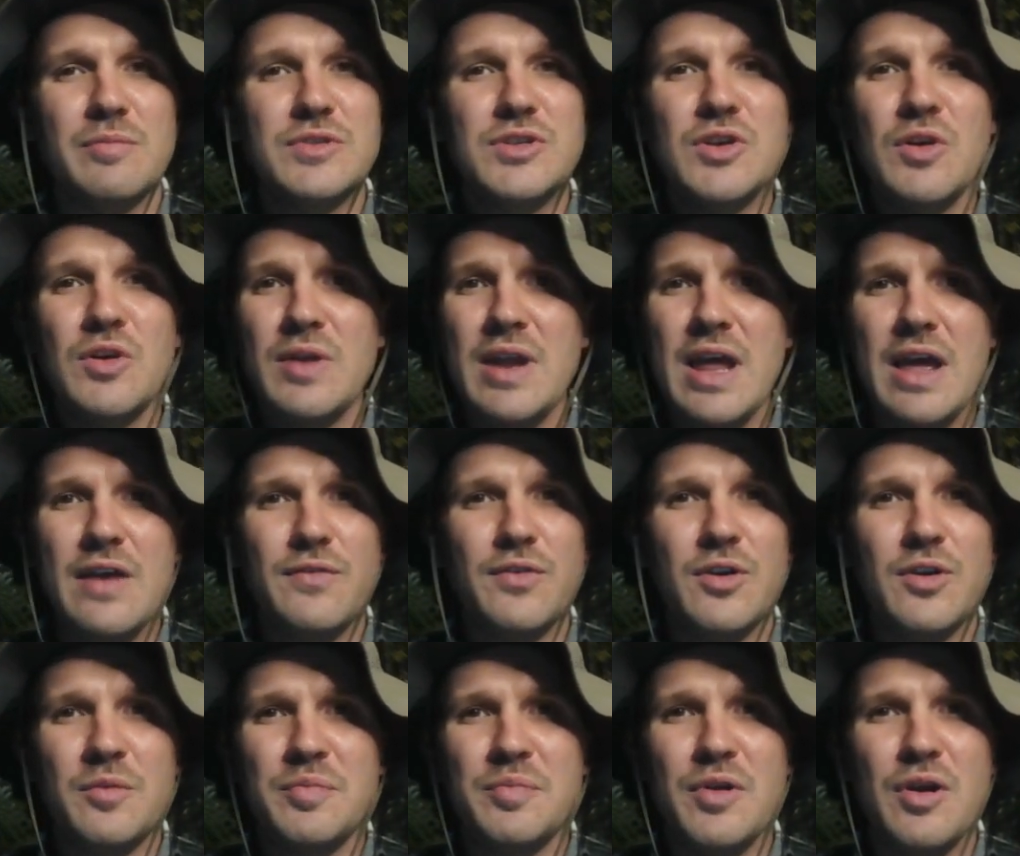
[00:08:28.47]
Don't
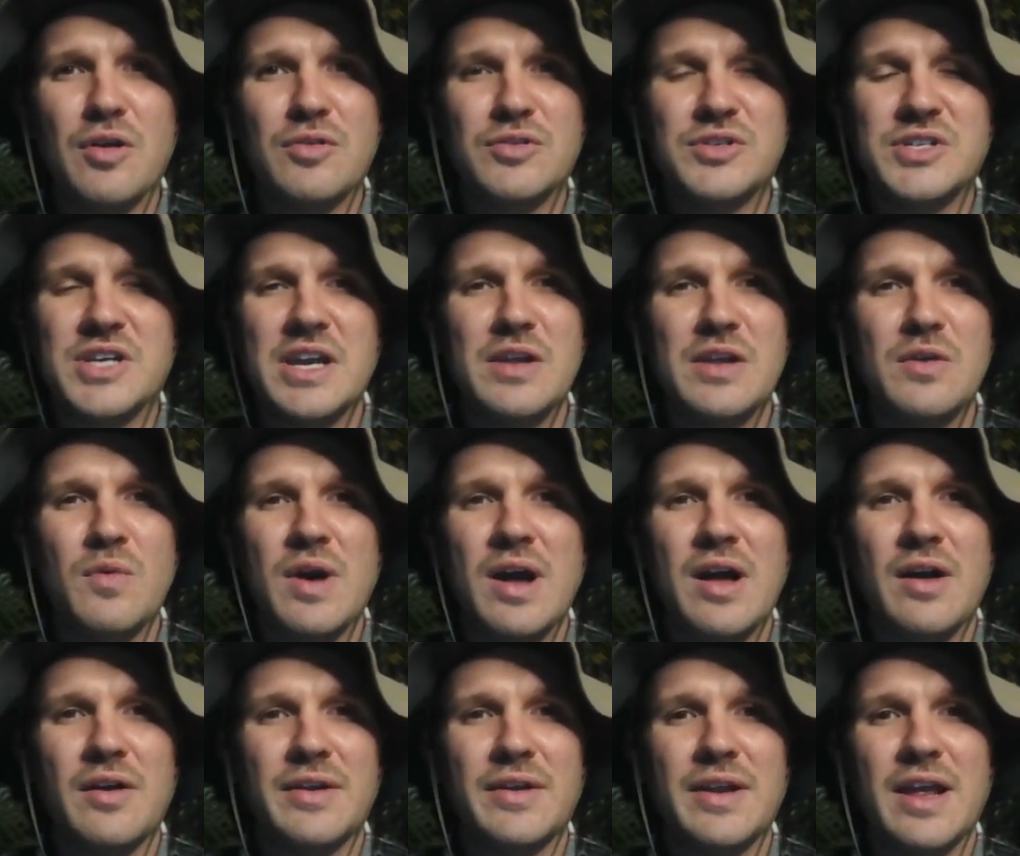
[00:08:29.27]
ever approach any
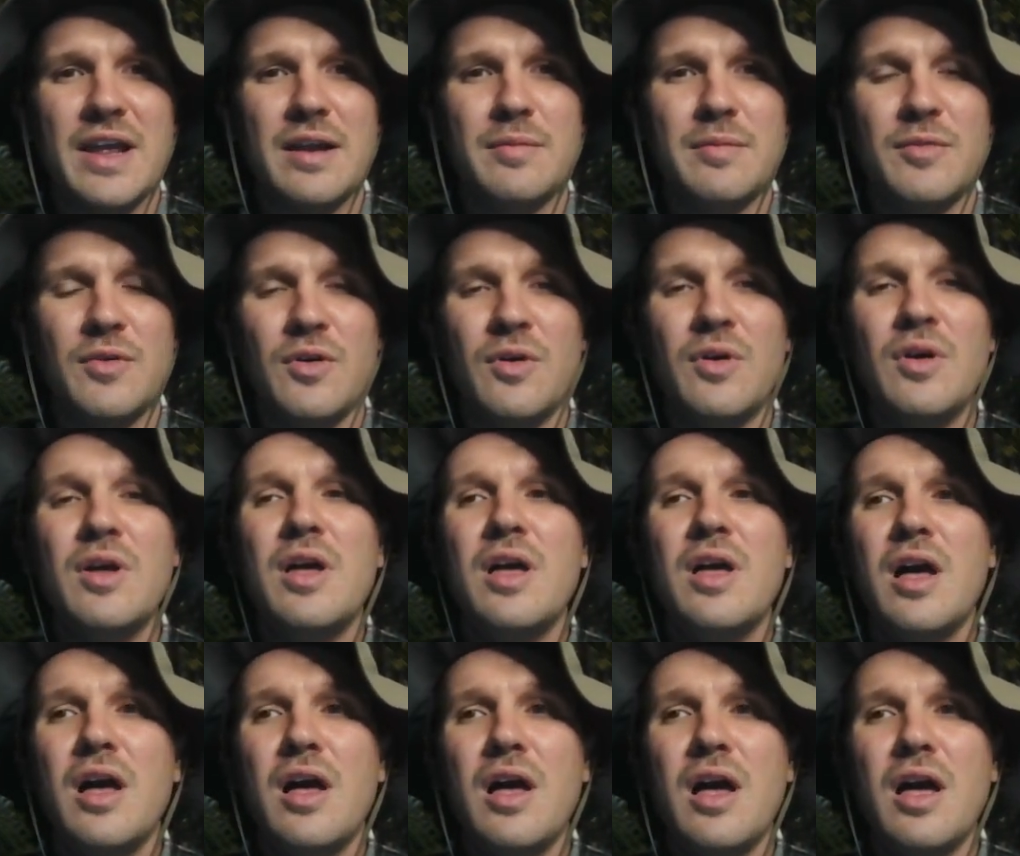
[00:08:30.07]
wild animal
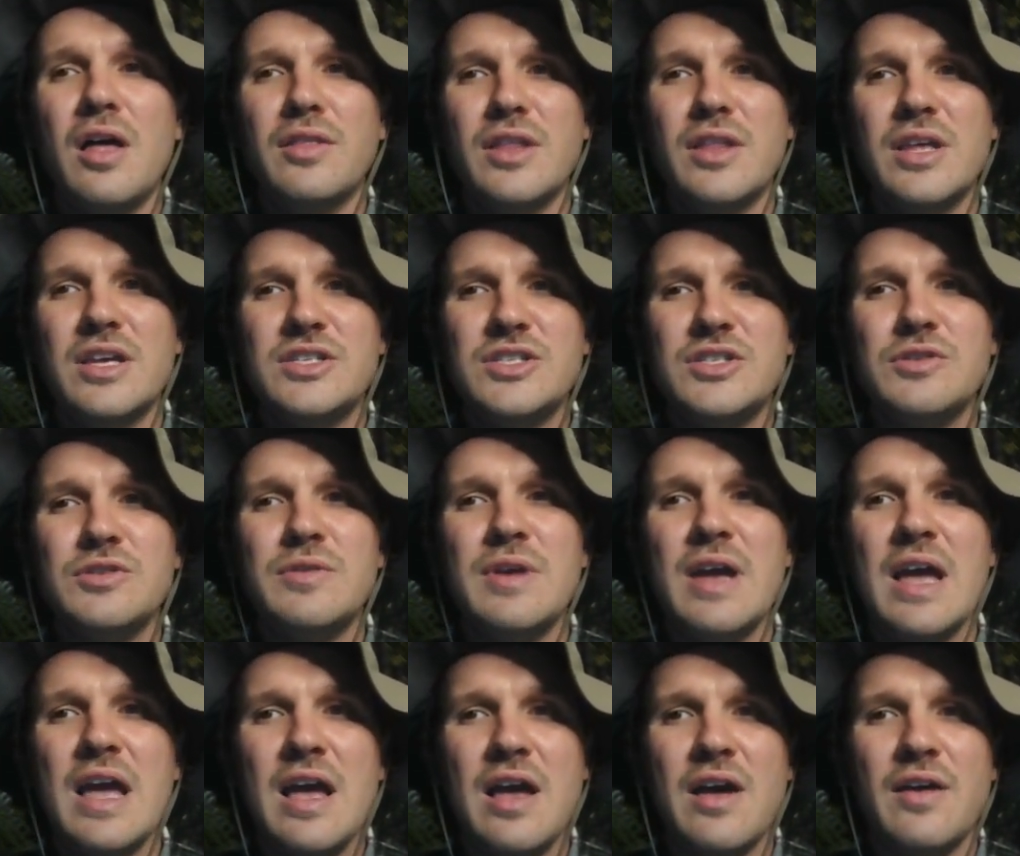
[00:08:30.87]
unless
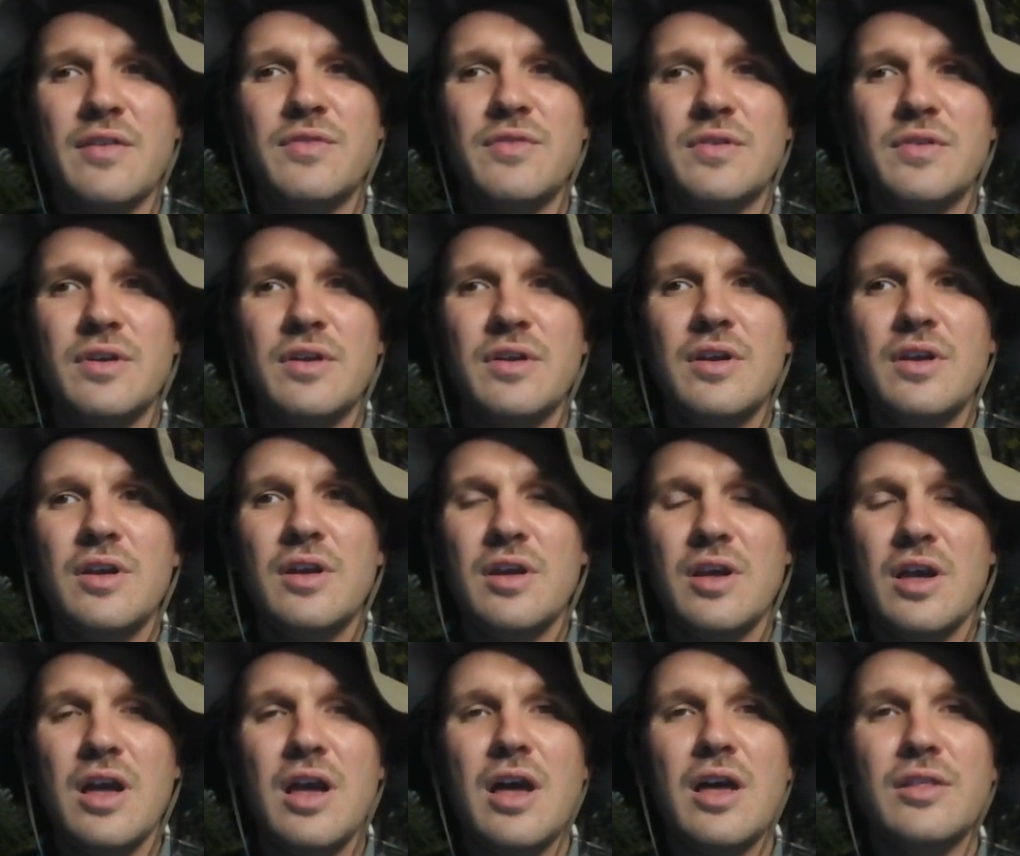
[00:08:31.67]

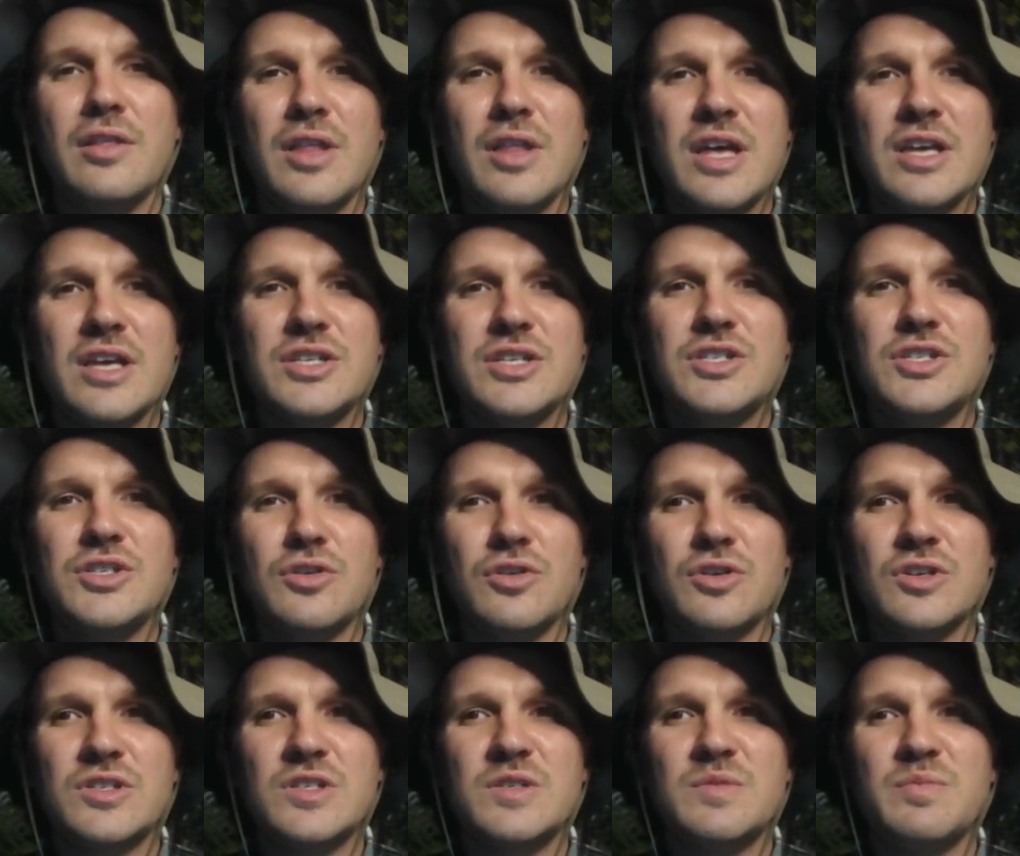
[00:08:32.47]

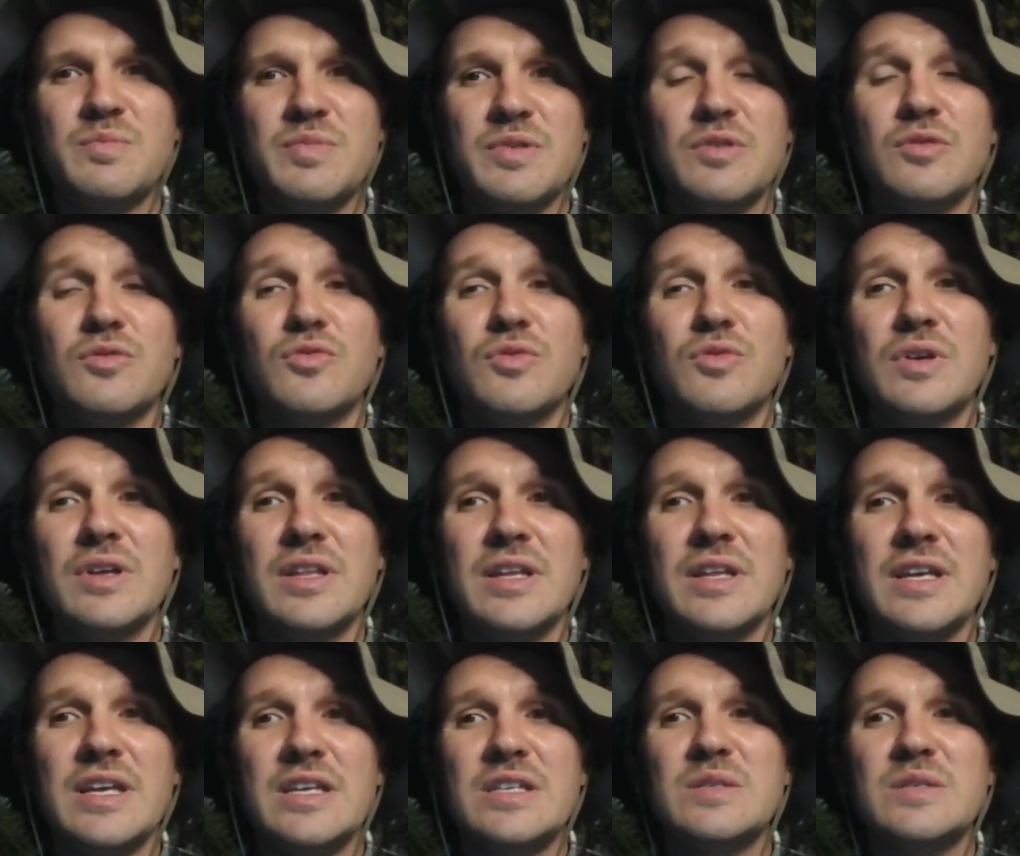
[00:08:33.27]
you're
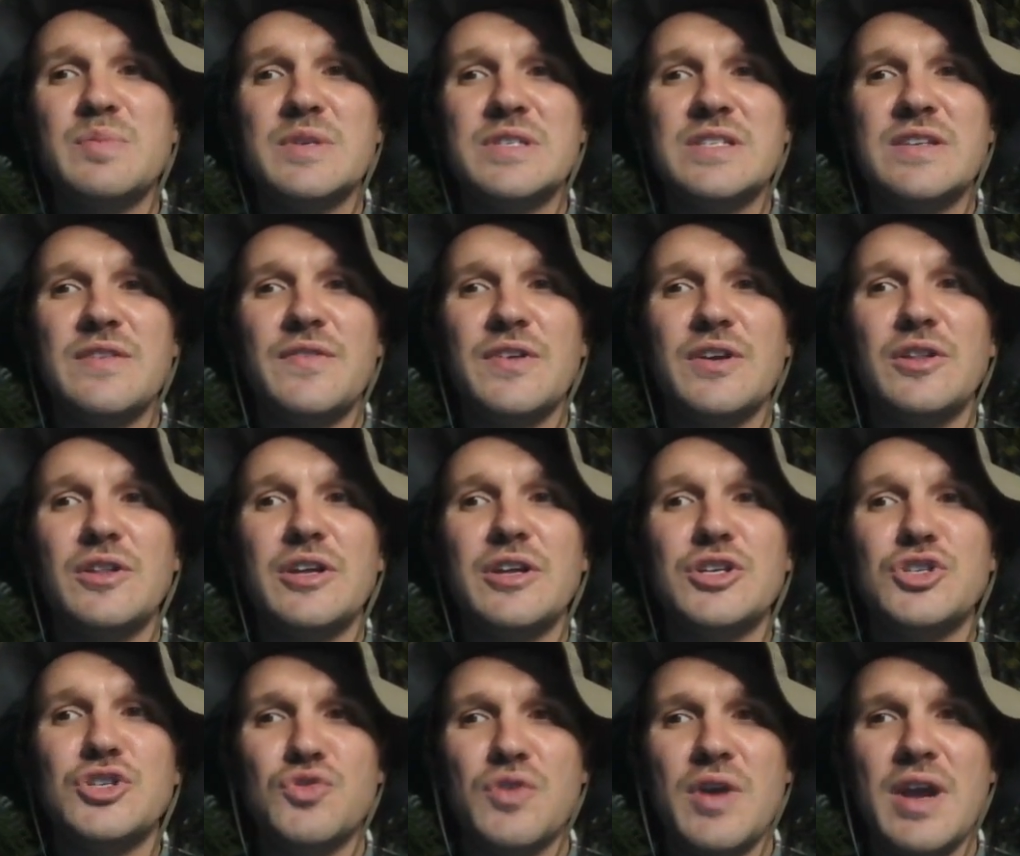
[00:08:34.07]
really specifically
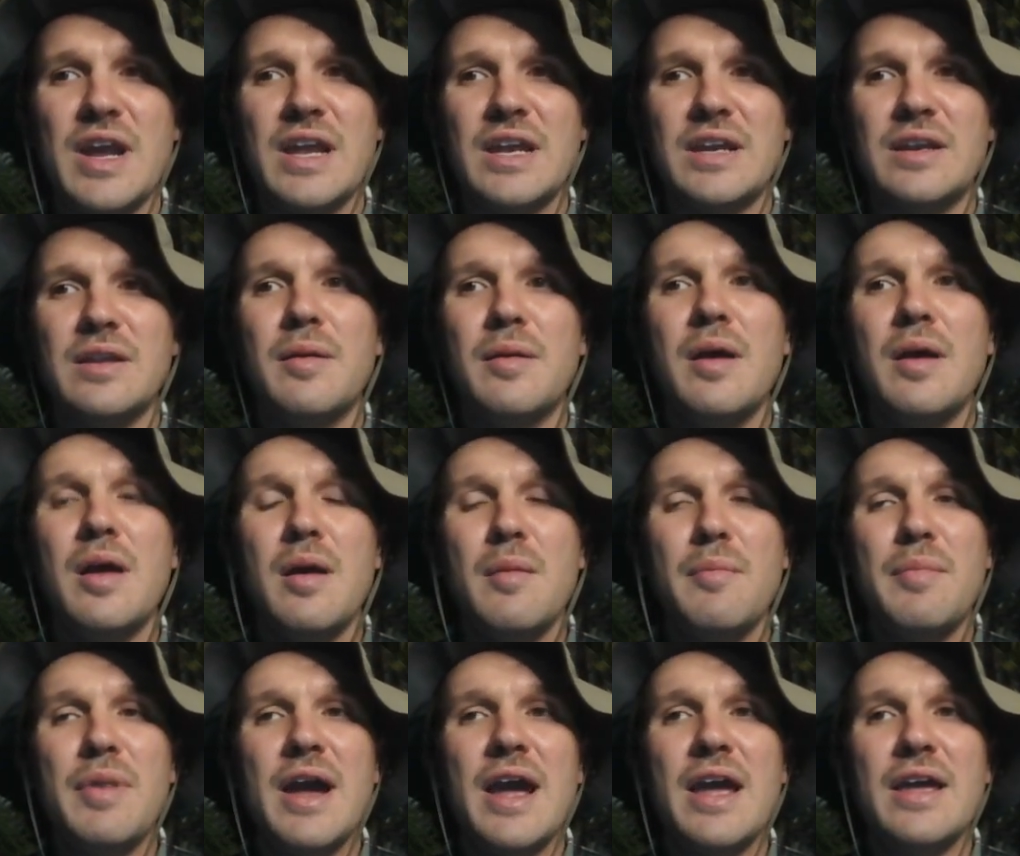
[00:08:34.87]
trained
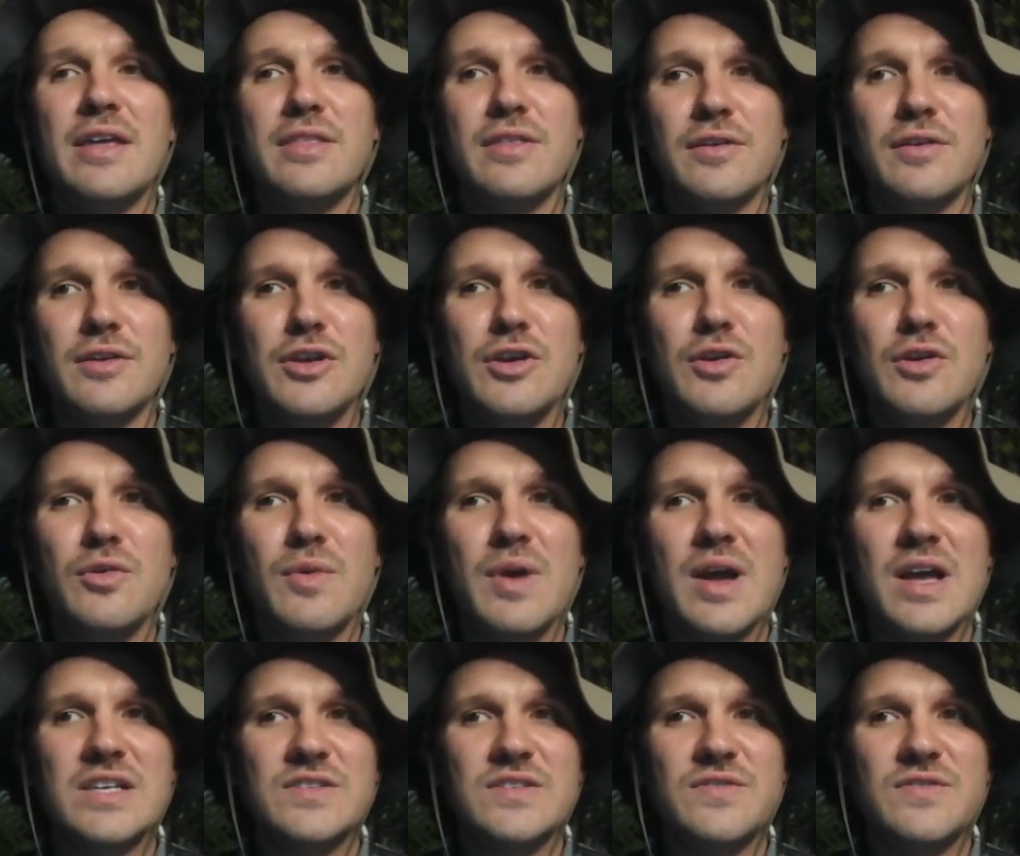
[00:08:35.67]
by the U.S.